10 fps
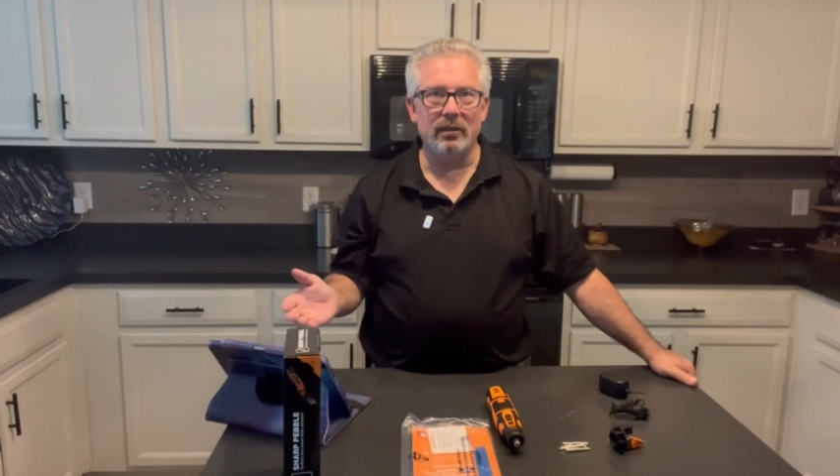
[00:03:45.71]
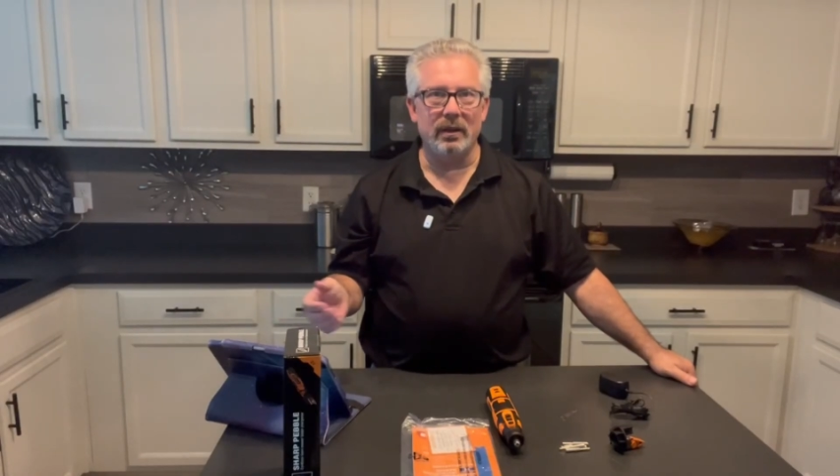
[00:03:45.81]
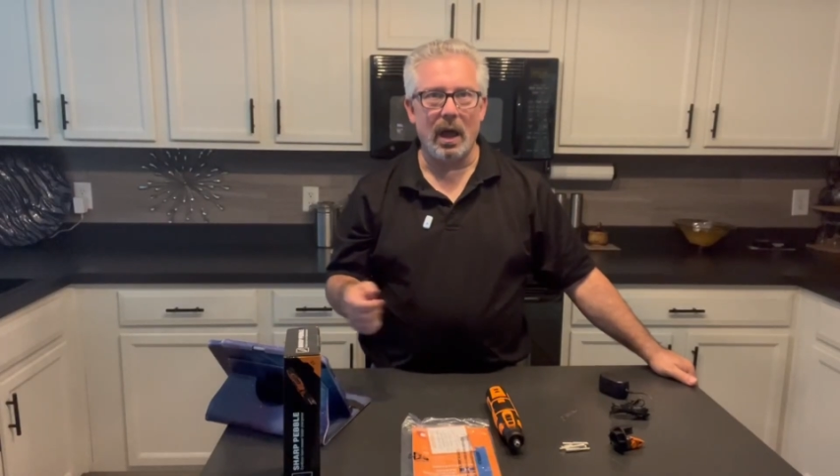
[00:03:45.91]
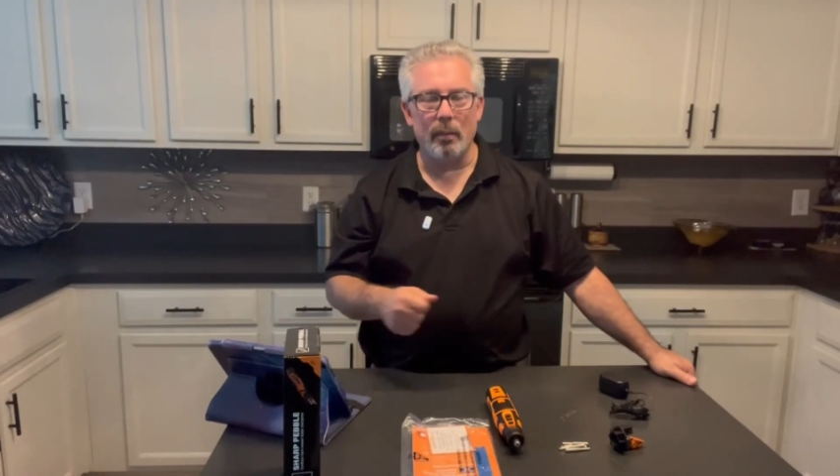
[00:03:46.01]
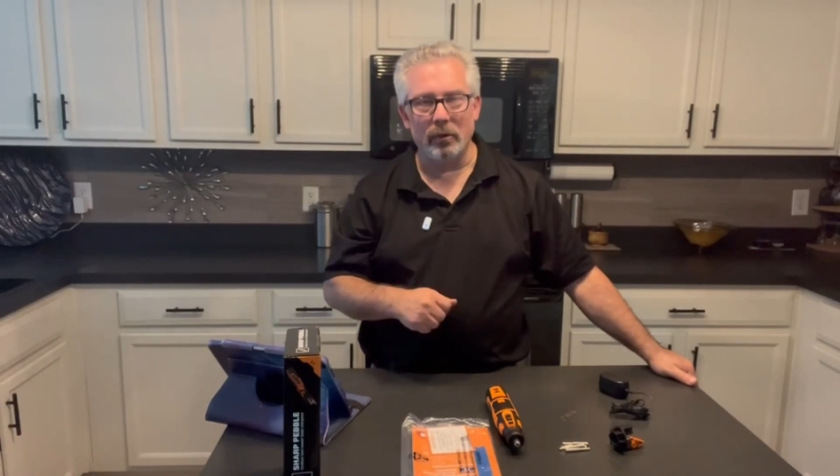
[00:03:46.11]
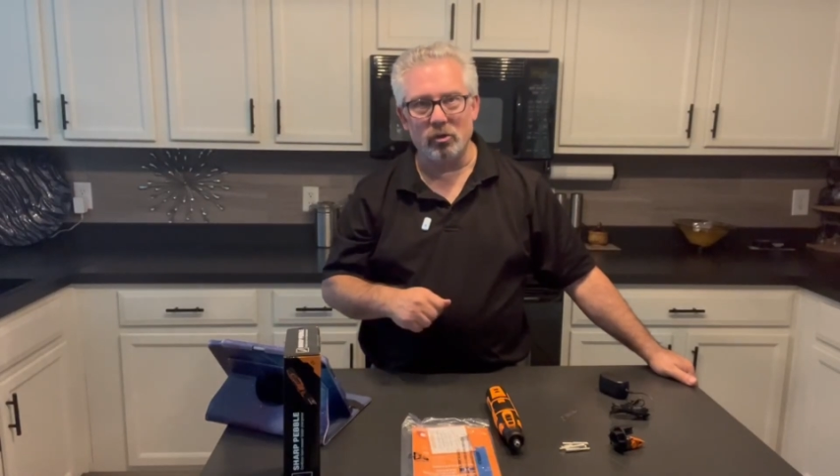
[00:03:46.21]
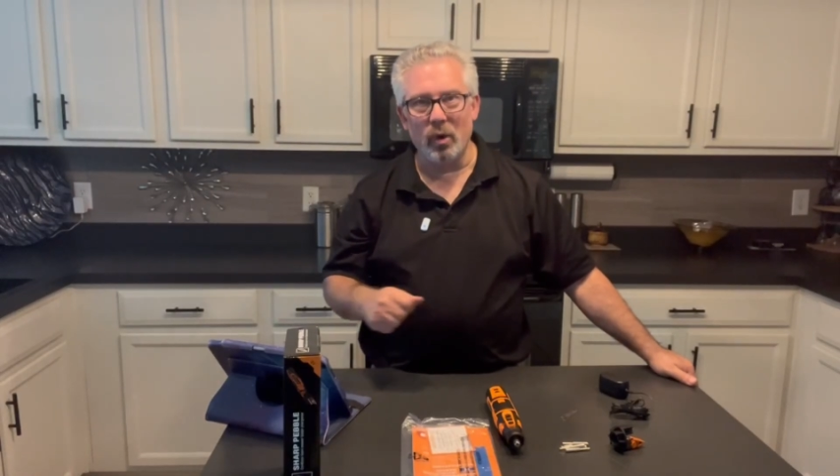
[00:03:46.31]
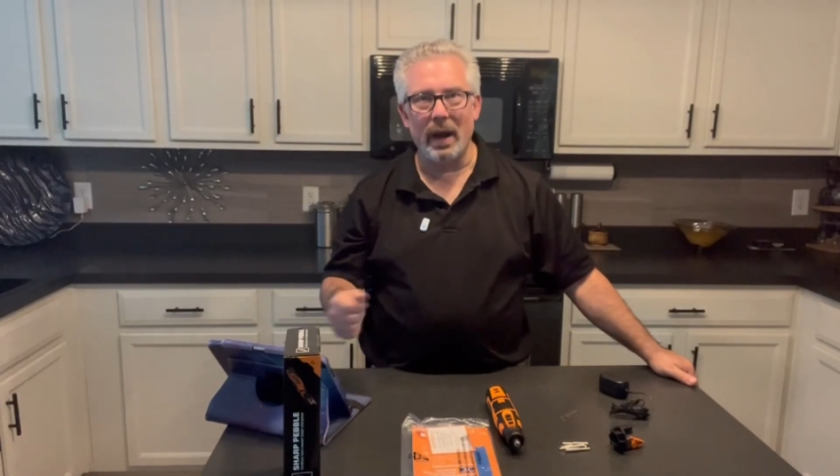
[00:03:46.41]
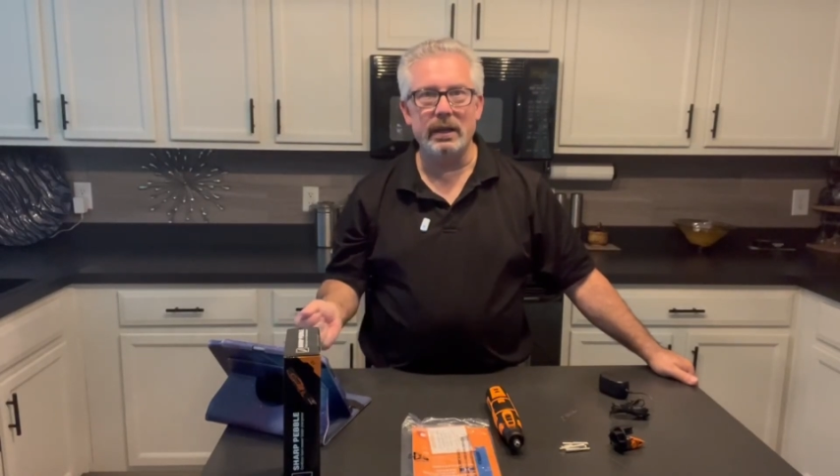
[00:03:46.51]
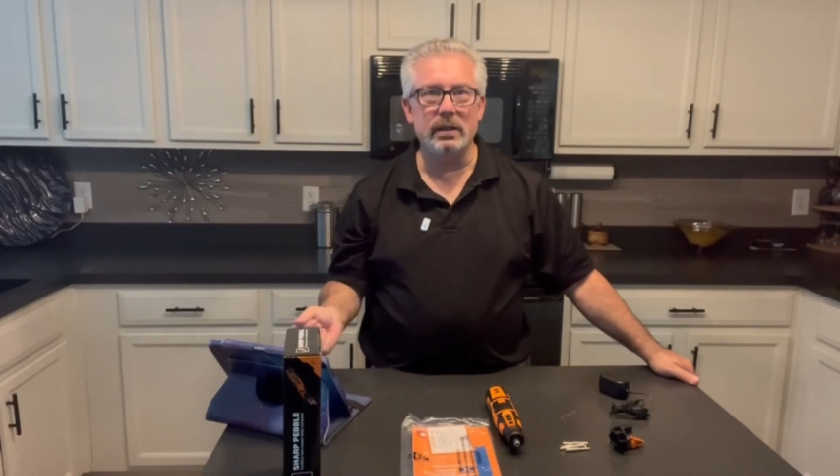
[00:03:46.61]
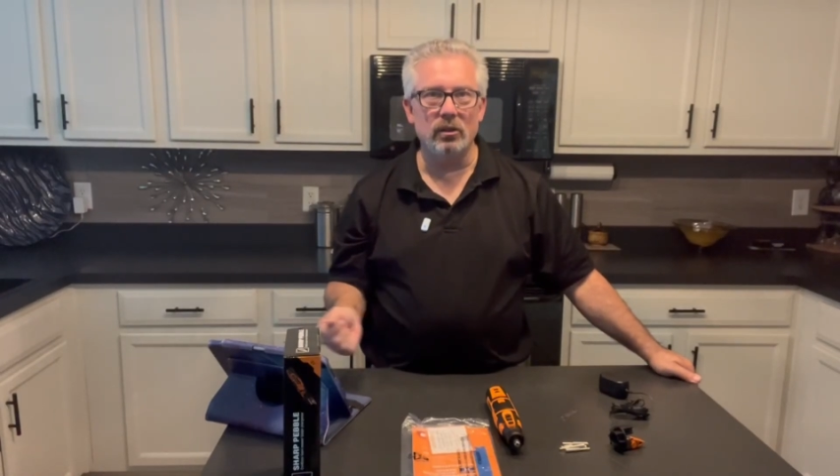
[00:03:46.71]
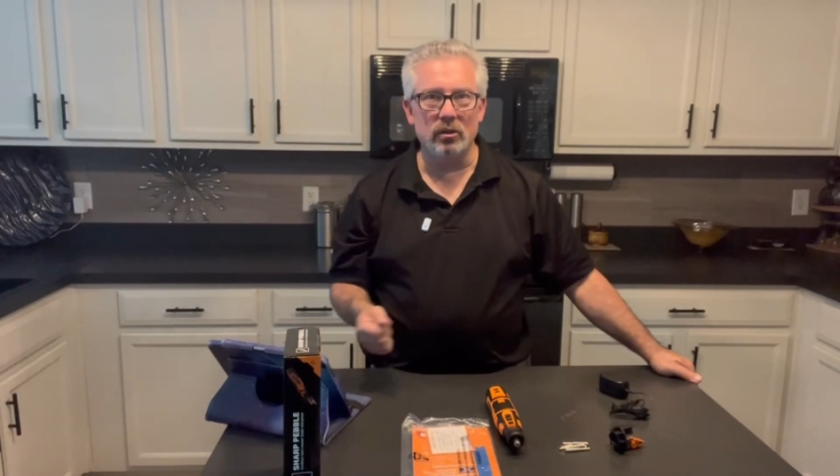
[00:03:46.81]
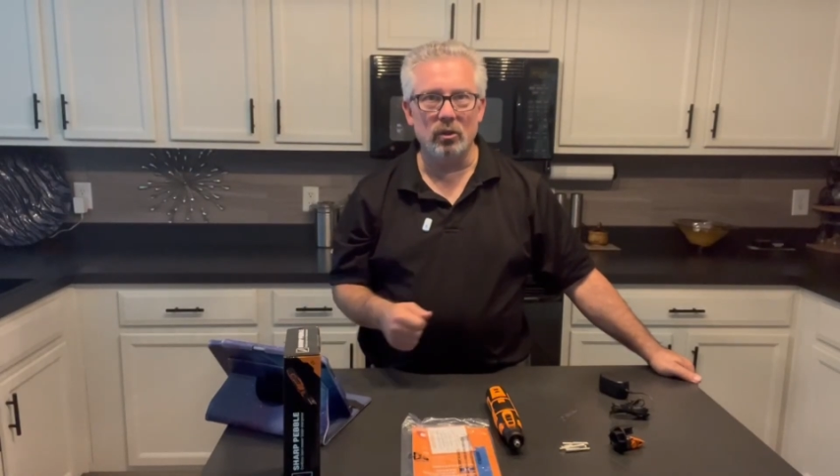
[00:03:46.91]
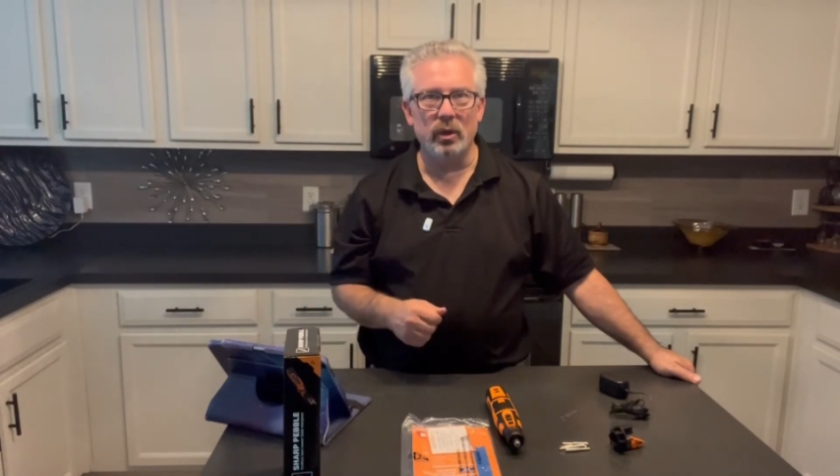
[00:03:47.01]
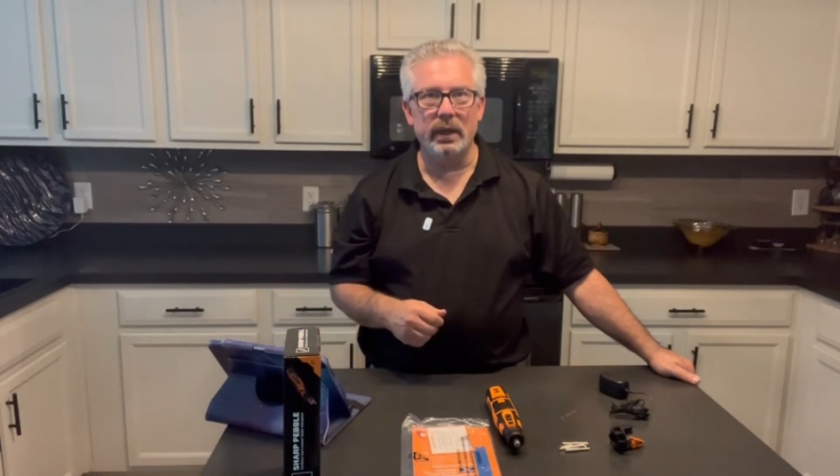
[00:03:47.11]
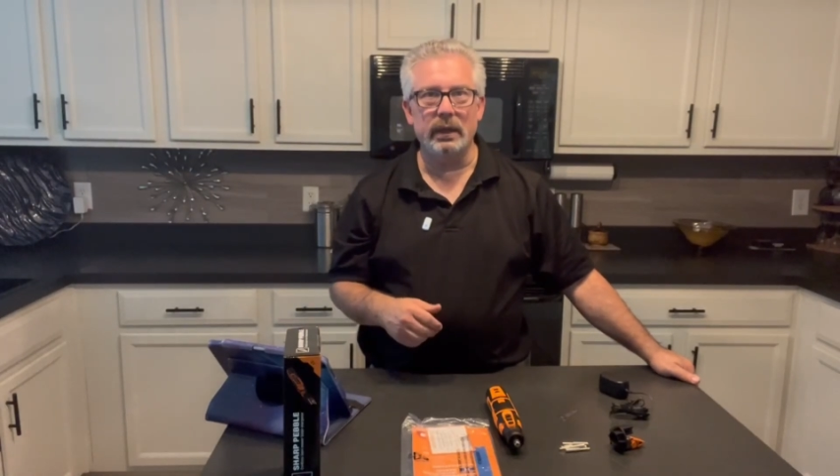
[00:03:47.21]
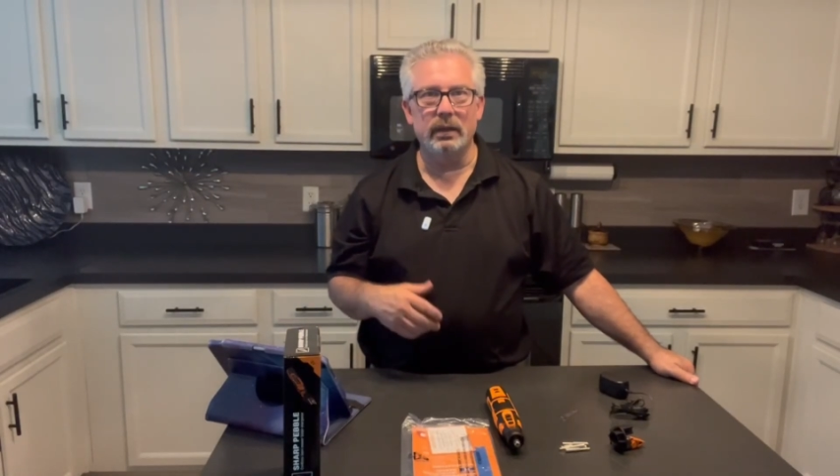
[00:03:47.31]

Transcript: and how much grinding you're doing.